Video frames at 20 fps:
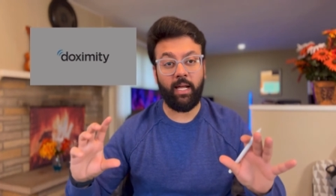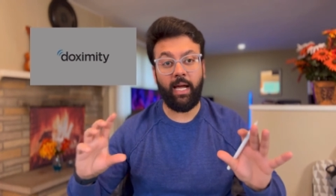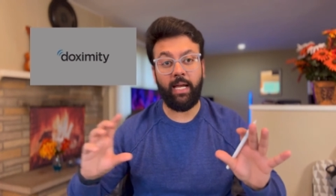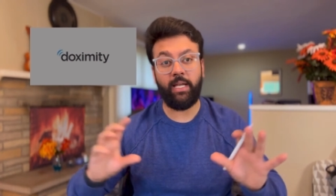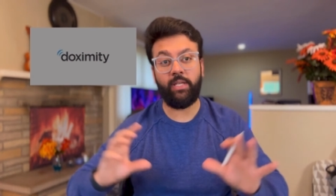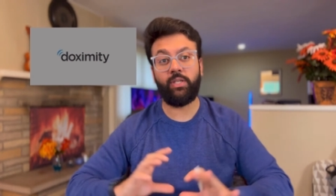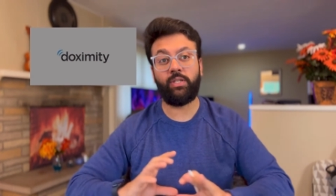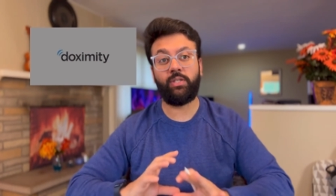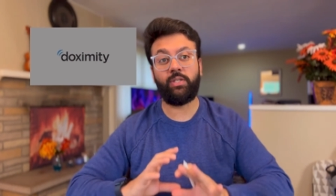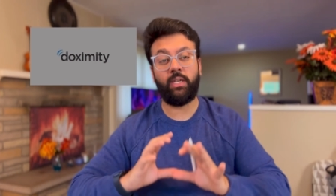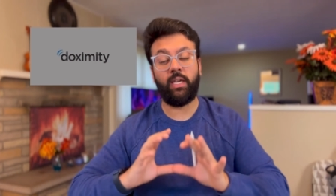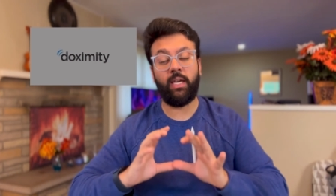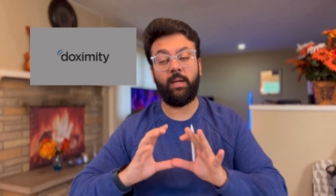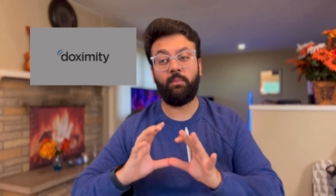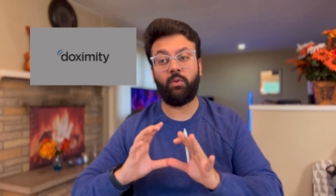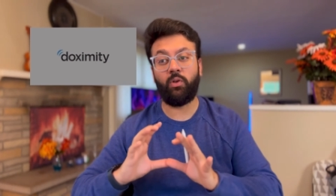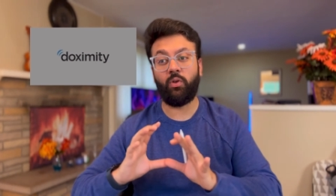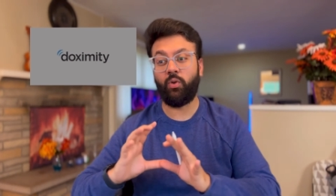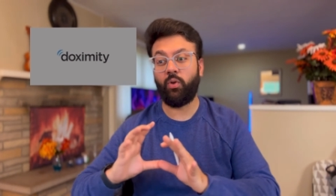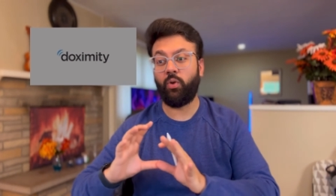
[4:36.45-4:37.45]
I just came
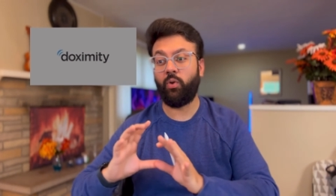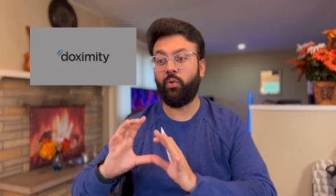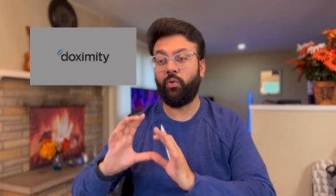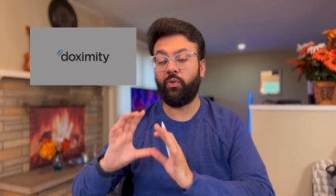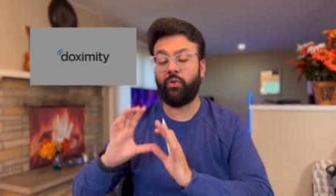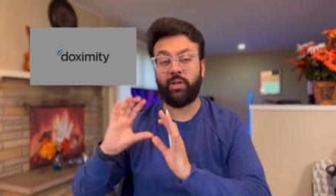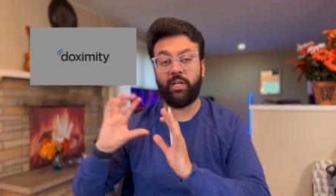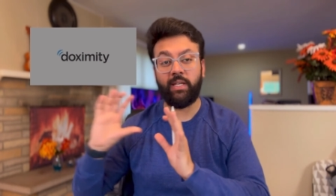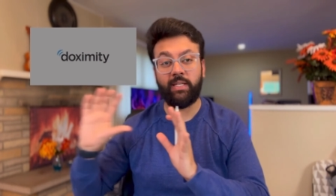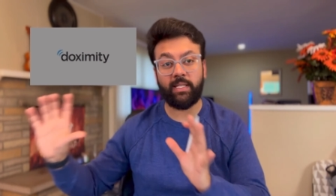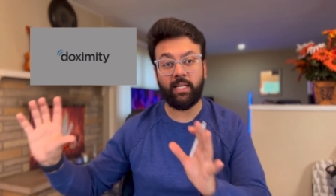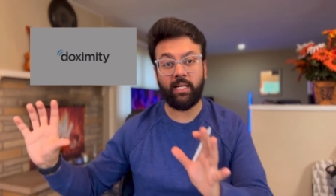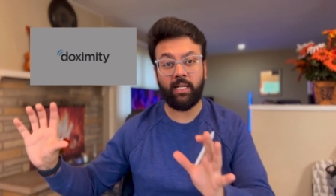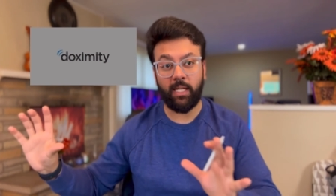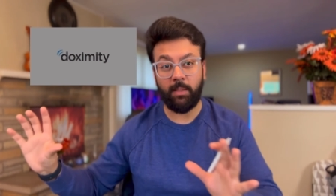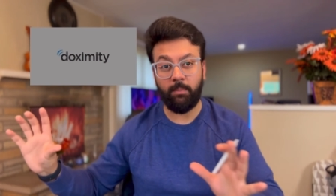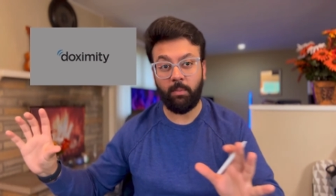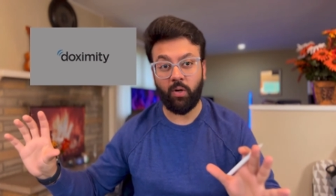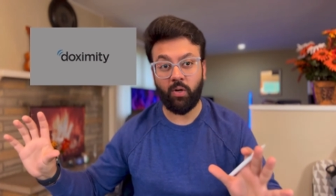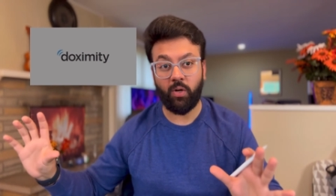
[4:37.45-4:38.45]
to know
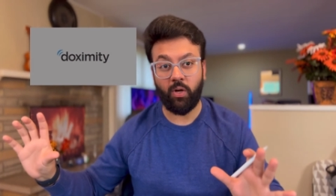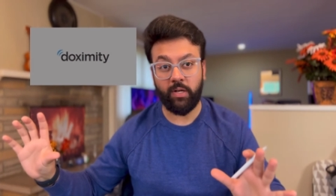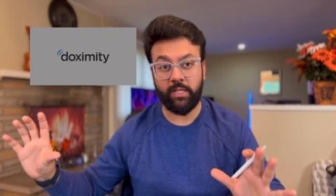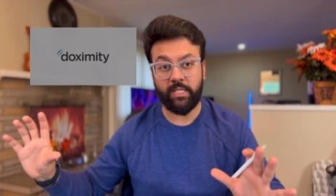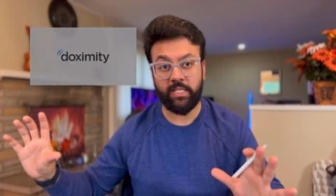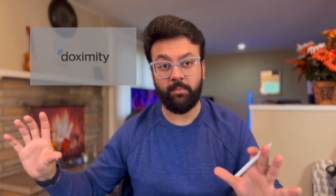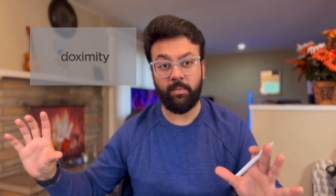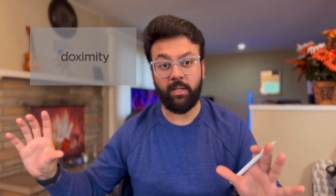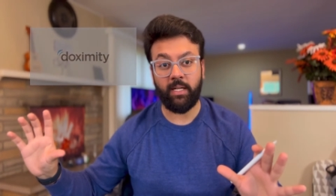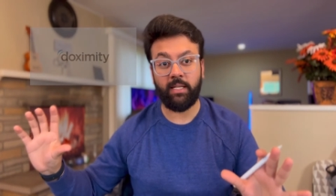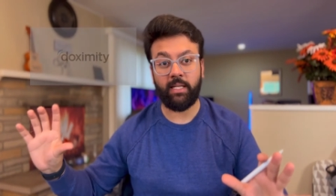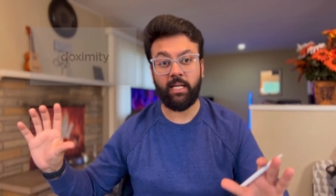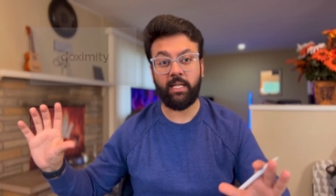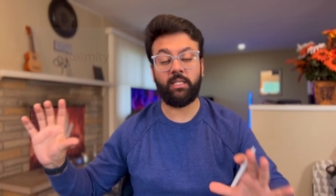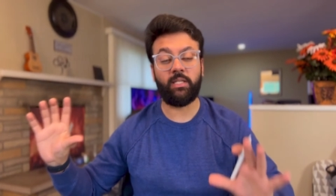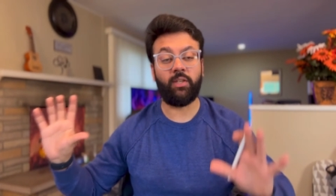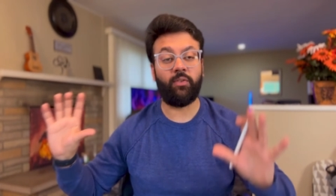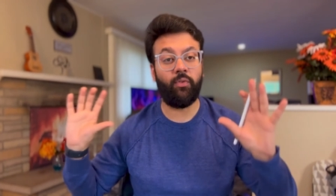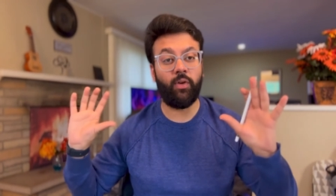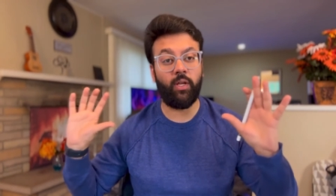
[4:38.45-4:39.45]
recently about Doximity.
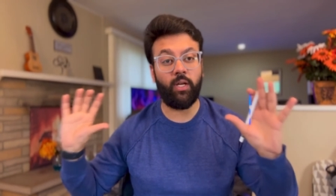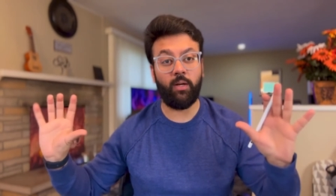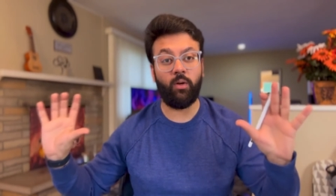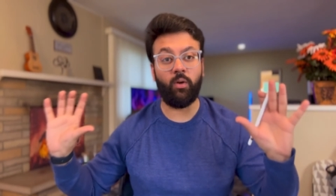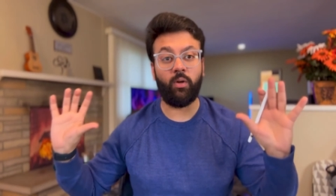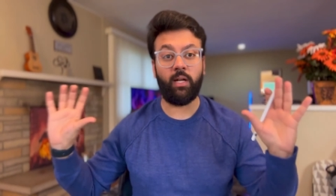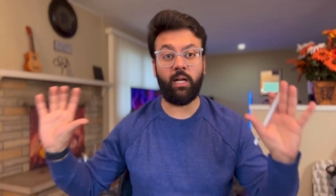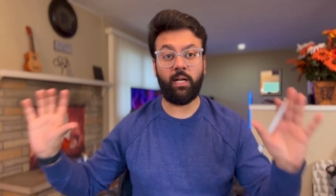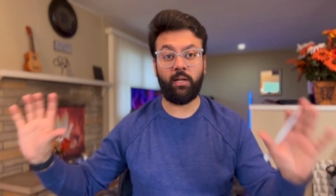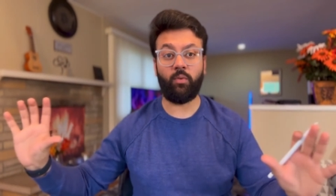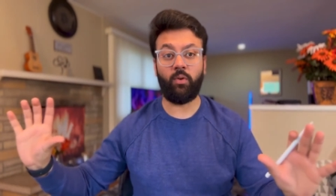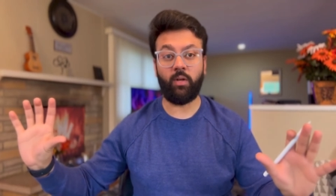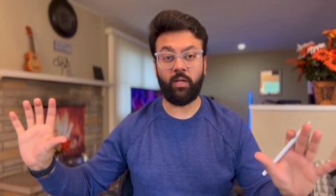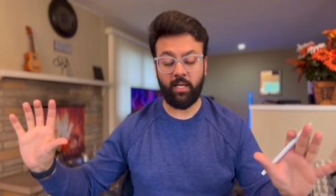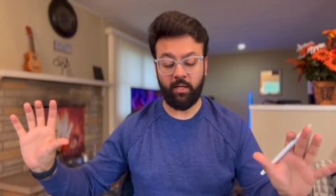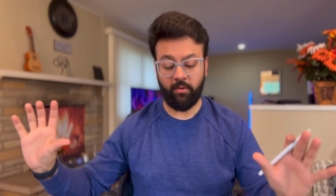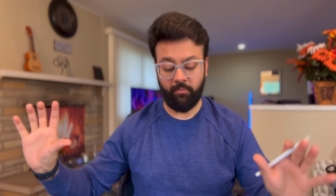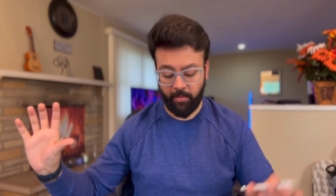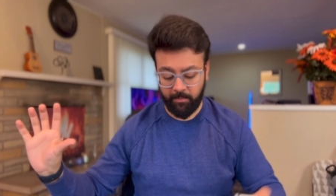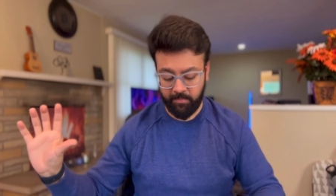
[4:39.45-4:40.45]
That's a very good
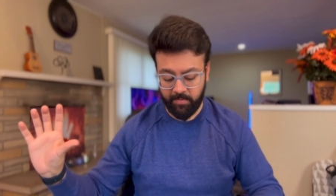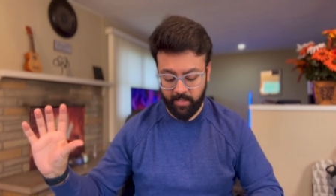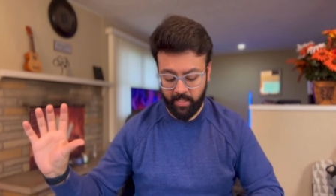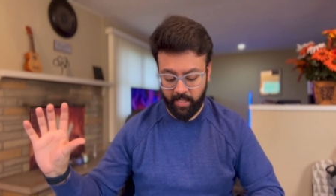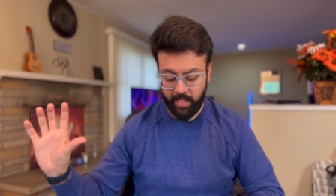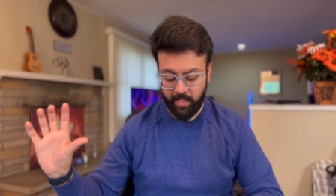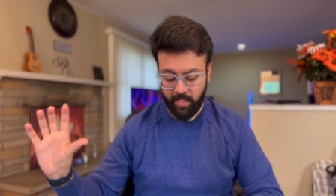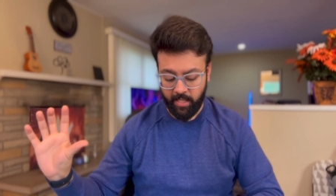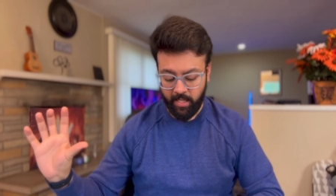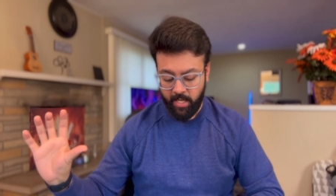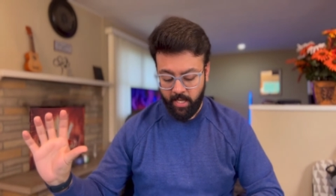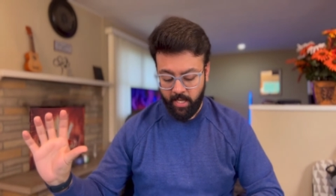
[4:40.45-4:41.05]
networking website.